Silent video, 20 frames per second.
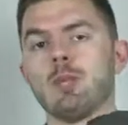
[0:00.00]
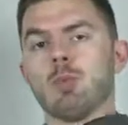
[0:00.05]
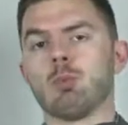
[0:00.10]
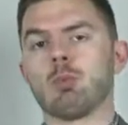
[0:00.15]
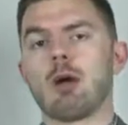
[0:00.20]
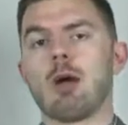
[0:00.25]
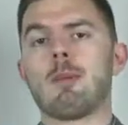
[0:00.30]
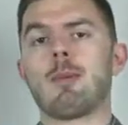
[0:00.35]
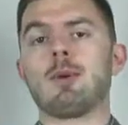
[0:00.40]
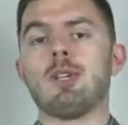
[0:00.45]

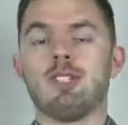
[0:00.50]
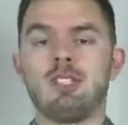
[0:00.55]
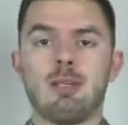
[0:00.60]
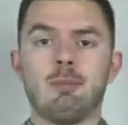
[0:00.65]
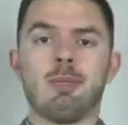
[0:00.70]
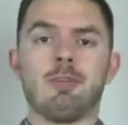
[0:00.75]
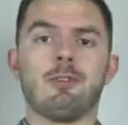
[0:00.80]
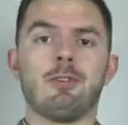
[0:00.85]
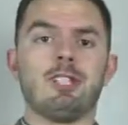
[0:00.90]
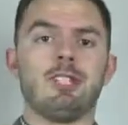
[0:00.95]
Rubber is
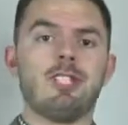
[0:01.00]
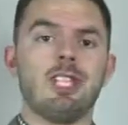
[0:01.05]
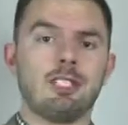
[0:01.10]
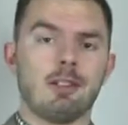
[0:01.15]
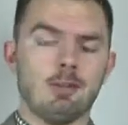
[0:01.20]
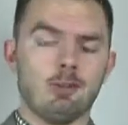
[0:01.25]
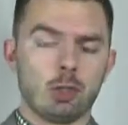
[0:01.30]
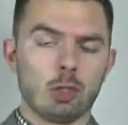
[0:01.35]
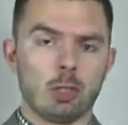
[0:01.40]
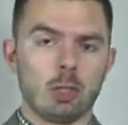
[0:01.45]
simply for the sake
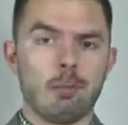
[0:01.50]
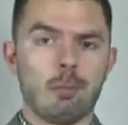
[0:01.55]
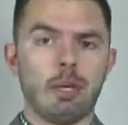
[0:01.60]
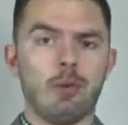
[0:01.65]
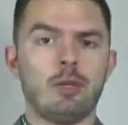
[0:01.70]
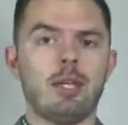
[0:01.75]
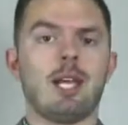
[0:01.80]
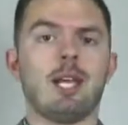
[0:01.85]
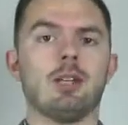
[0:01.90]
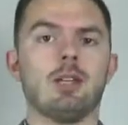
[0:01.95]
of
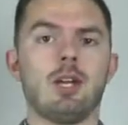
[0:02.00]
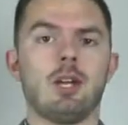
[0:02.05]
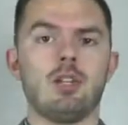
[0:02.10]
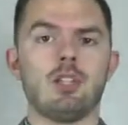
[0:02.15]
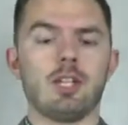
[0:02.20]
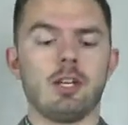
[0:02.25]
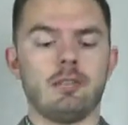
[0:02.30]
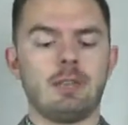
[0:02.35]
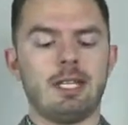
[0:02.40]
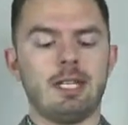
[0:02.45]
durability and
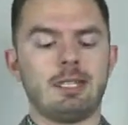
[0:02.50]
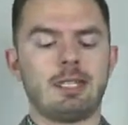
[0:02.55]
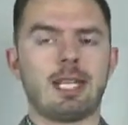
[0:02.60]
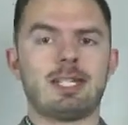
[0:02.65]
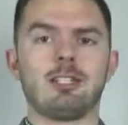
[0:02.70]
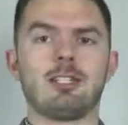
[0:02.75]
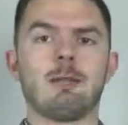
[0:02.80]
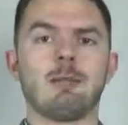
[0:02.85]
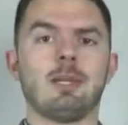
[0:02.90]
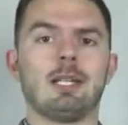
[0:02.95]
longevity.
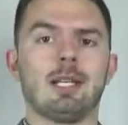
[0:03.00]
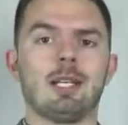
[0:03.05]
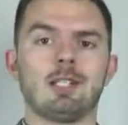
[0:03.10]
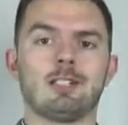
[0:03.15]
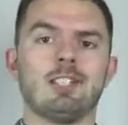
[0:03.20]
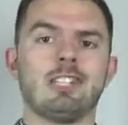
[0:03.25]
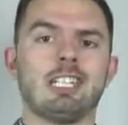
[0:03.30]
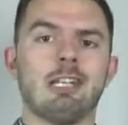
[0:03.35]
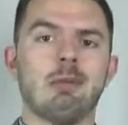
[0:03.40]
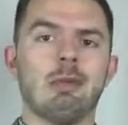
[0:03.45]
That's something else
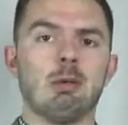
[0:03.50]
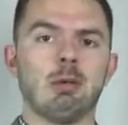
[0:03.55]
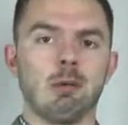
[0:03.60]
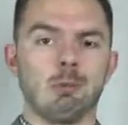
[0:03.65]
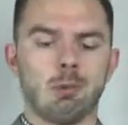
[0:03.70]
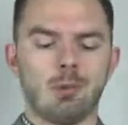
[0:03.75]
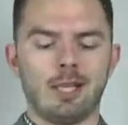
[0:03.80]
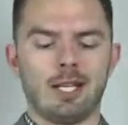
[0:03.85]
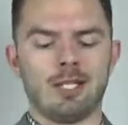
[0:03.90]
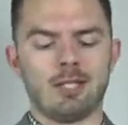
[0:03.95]
that can be
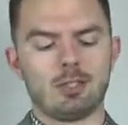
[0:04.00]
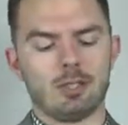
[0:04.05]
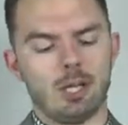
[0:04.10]
replaced.